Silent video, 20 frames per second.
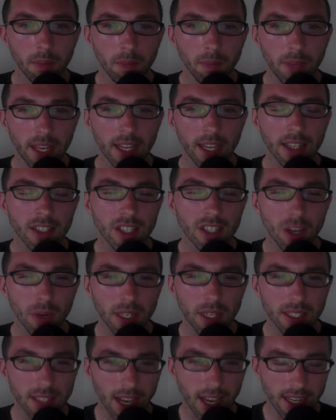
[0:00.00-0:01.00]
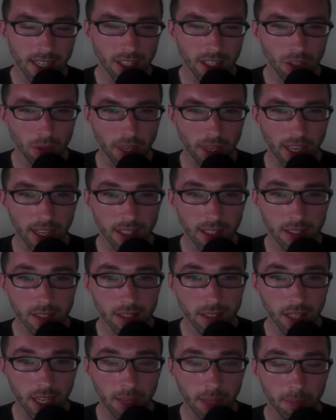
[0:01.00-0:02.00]
being so excited you can't
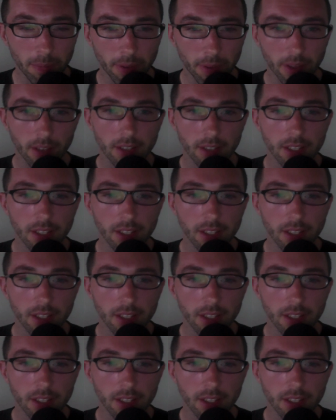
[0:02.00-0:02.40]
sleep,